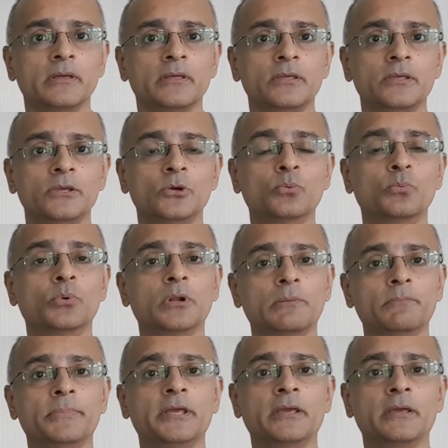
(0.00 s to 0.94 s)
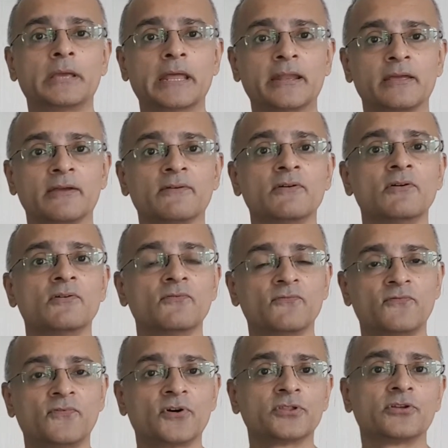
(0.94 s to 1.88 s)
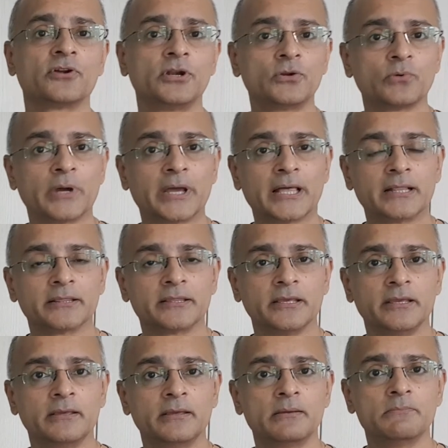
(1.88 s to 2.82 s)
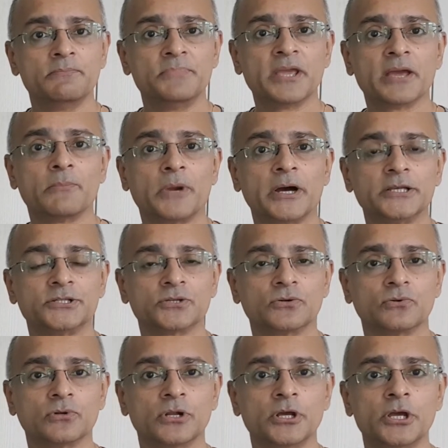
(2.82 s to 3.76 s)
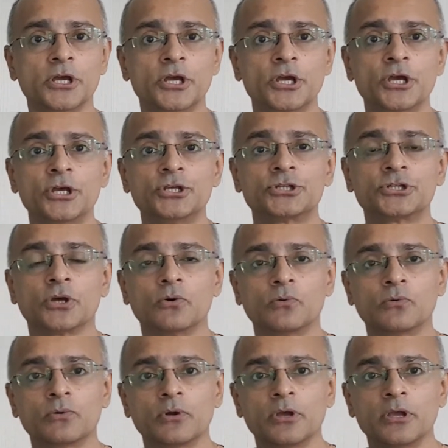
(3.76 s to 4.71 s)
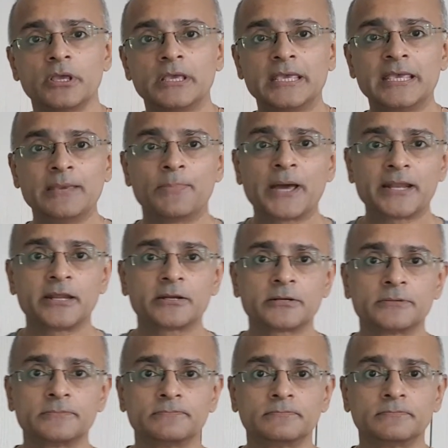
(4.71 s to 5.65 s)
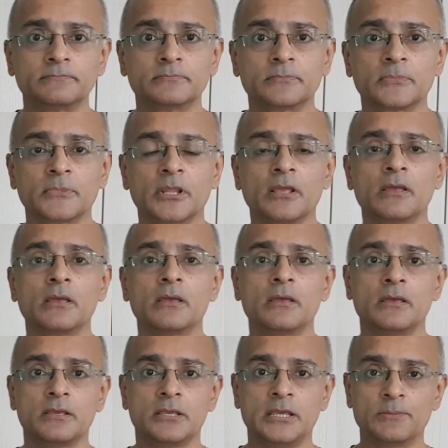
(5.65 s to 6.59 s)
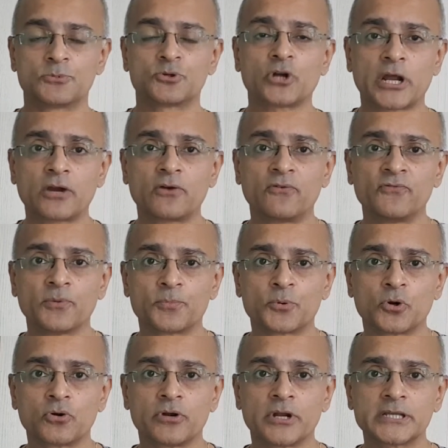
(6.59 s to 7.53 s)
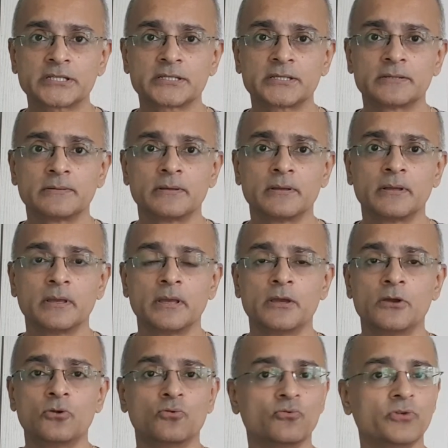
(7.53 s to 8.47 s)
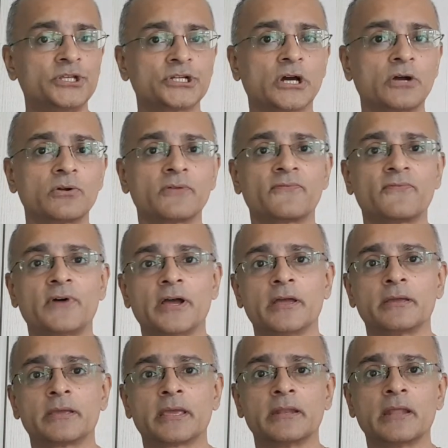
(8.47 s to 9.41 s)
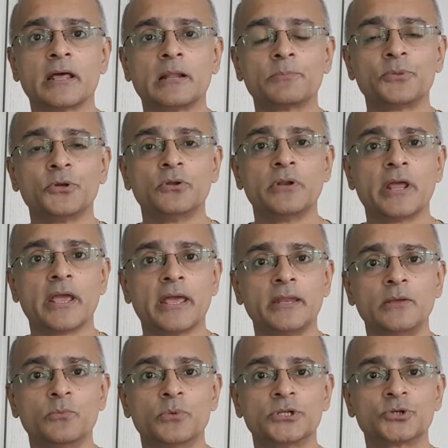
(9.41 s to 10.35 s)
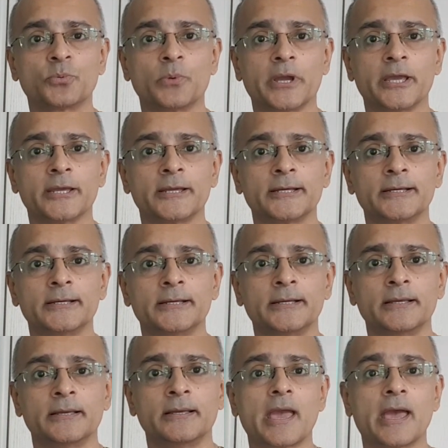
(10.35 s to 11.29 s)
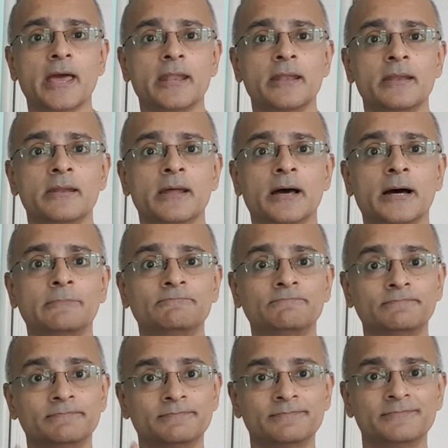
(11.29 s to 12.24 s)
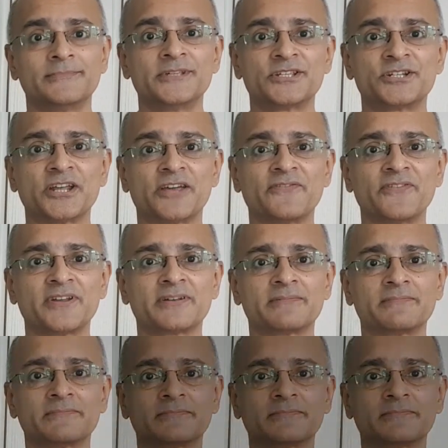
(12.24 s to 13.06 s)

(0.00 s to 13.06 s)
you will be getting further into a healthy BMI zone. So keep at it, keep track of your progress, reach out if I can help you in any which way, and stay fit.